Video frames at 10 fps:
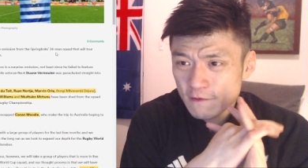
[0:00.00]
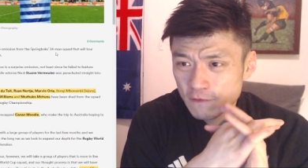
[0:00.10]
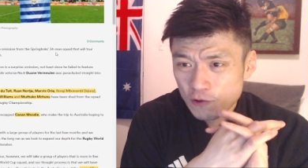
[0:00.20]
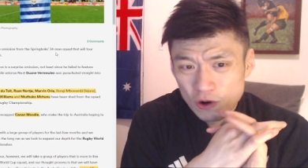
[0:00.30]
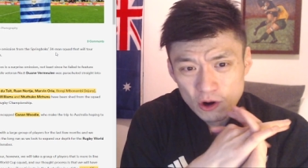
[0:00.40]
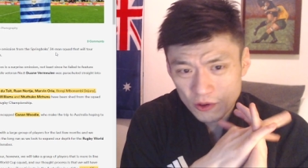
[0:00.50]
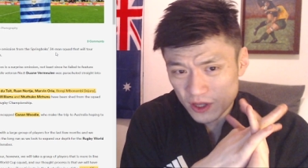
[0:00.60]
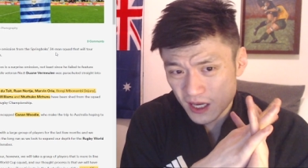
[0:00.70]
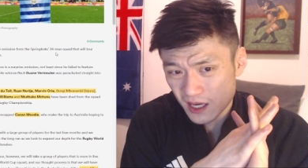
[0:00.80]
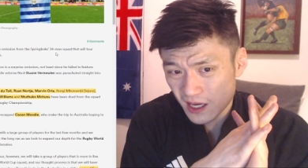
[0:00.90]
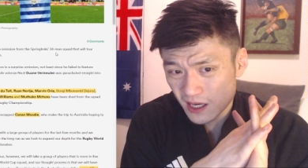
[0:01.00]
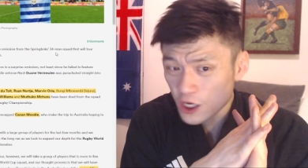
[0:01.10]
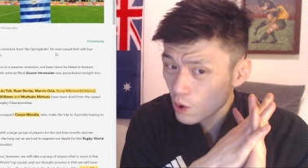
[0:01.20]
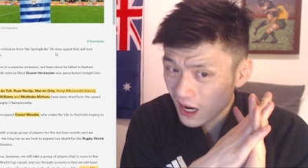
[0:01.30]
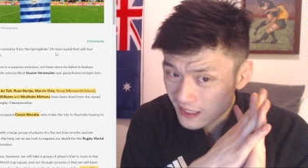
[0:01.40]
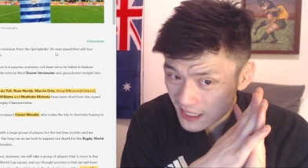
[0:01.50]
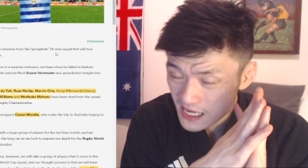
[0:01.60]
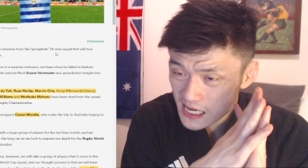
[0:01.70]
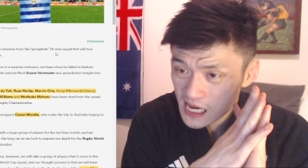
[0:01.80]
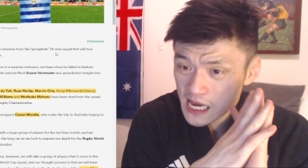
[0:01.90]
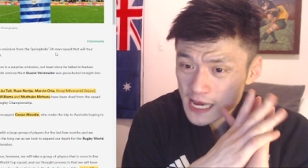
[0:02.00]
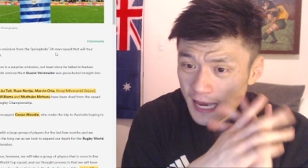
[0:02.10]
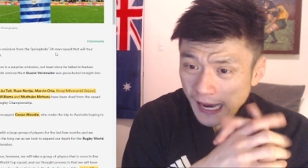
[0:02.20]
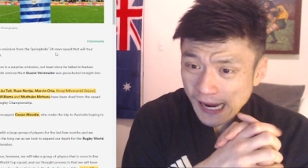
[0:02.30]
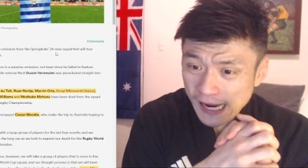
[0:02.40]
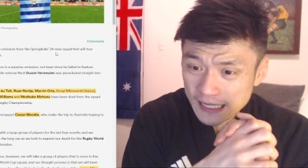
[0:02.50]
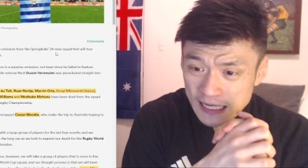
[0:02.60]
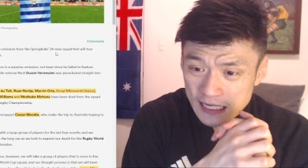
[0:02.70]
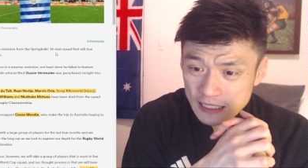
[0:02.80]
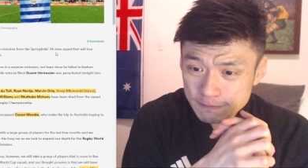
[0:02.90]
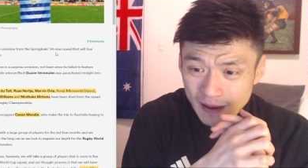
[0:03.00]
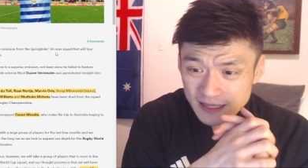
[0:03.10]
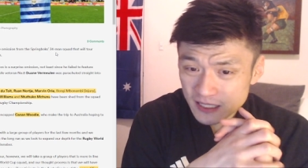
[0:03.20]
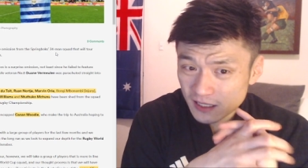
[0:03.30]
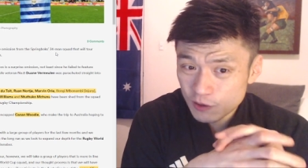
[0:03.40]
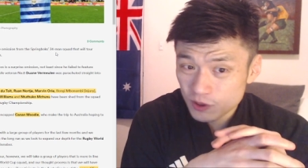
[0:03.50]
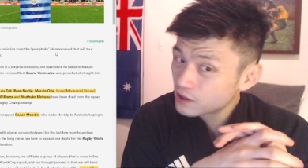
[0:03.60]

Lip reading: for the URC, and he's basically